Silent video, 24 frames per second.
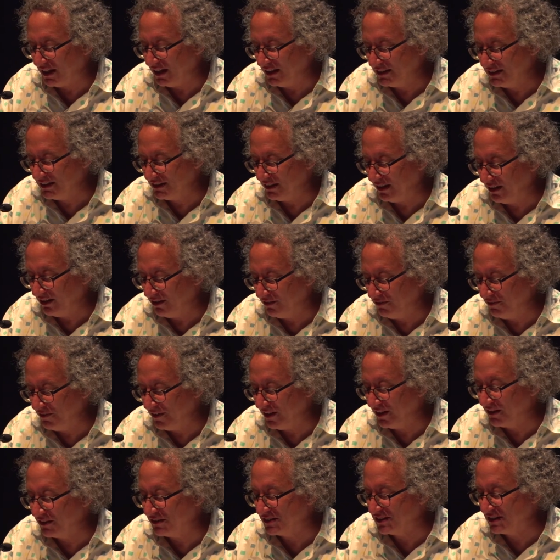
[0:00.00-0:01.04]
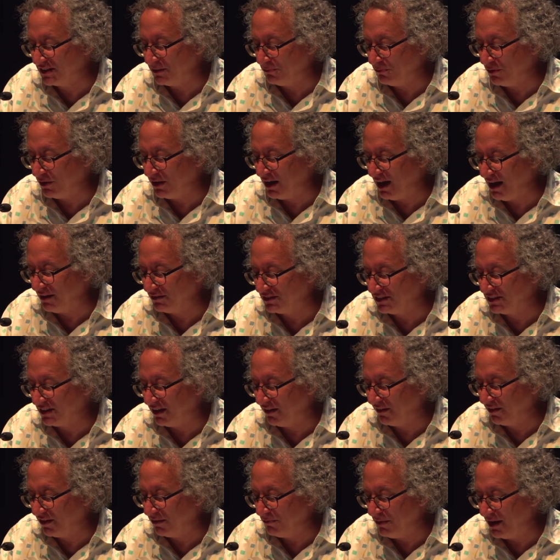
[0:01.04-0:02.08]
isolated figures, somewhat outside
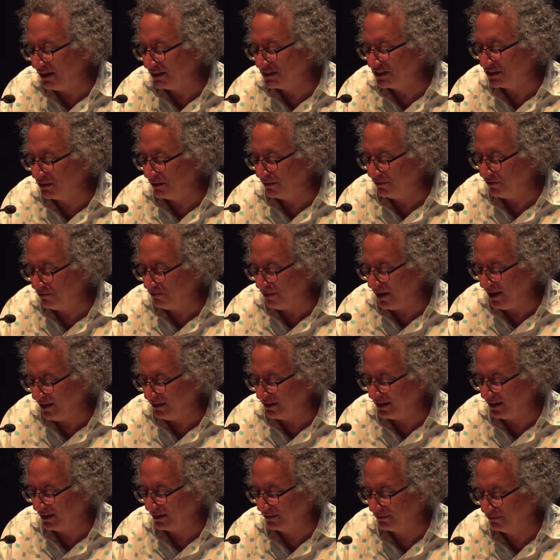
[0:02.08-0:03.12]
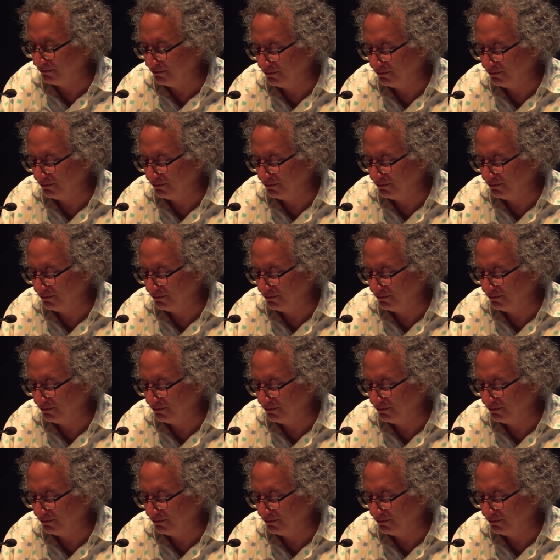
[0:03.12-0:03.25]
of the mainstream of painting.